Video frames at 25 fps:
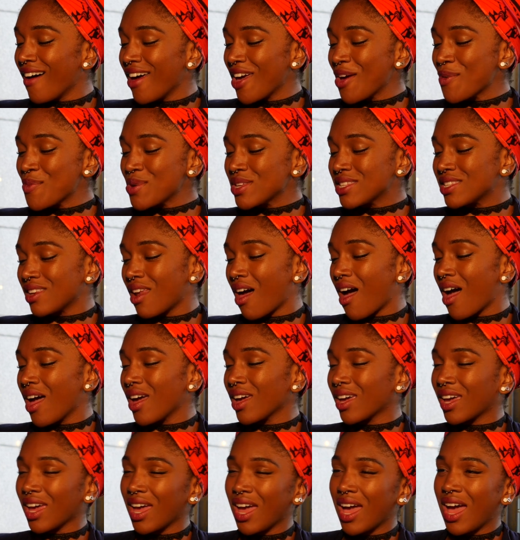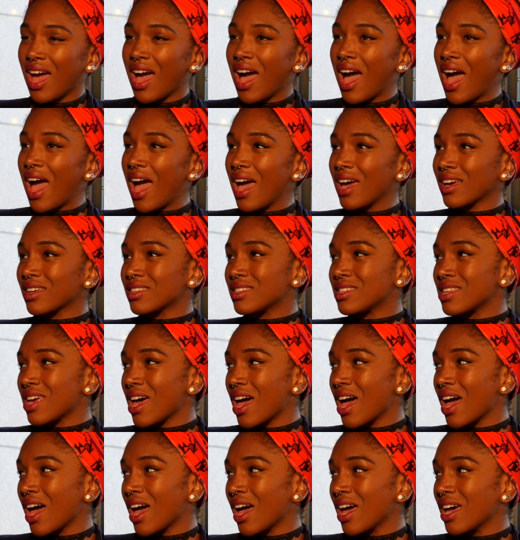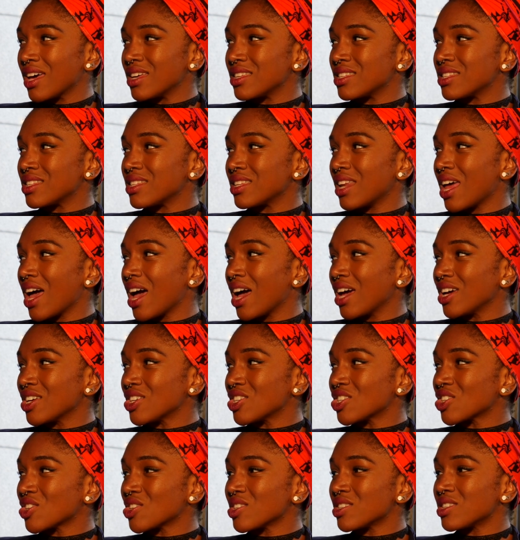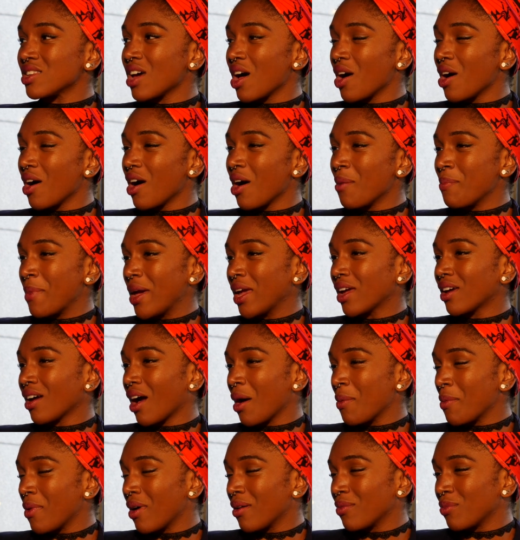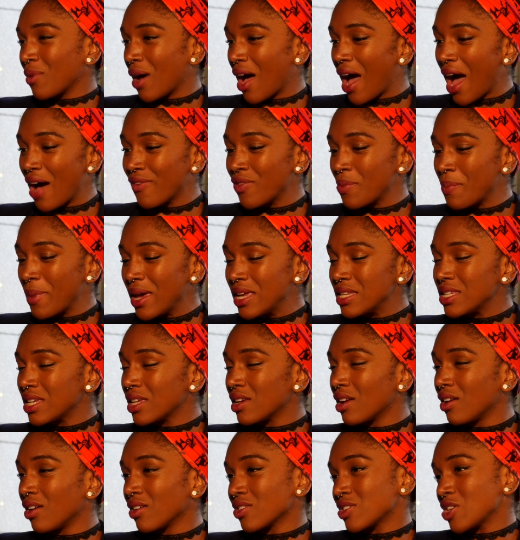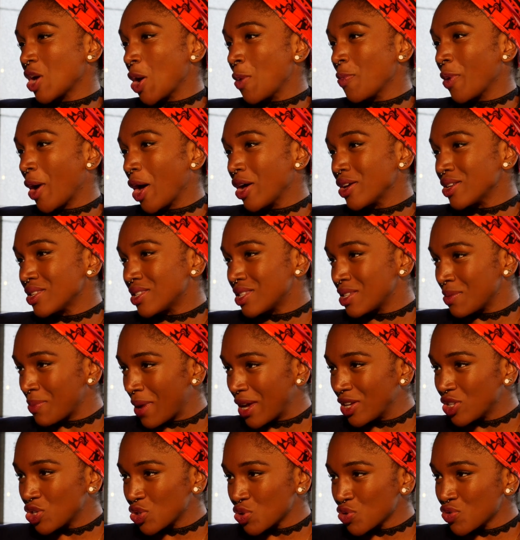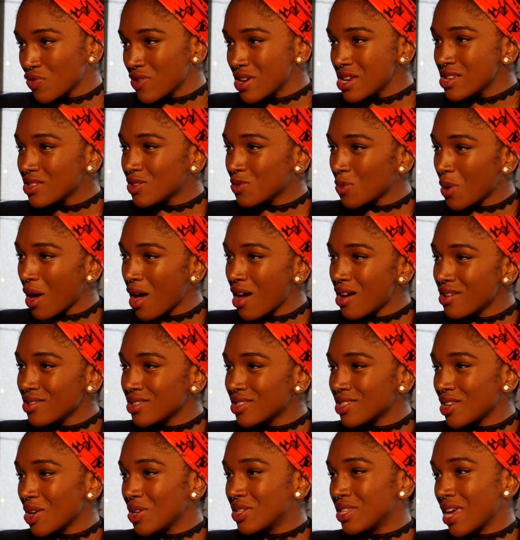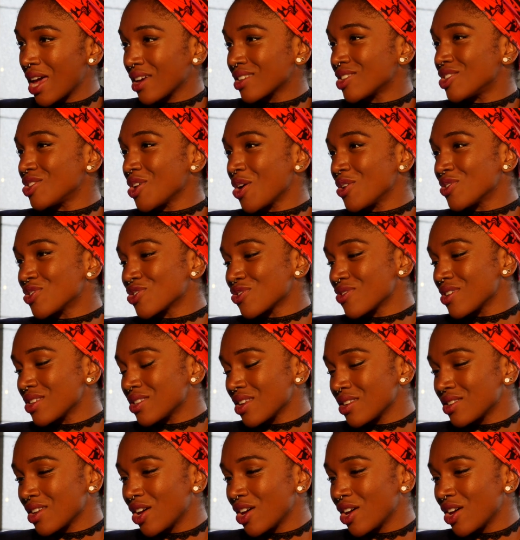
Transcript: was like actor slash, because I haven't made it in a long time, but I used to make jewellery as well, so textile jewellery. So I was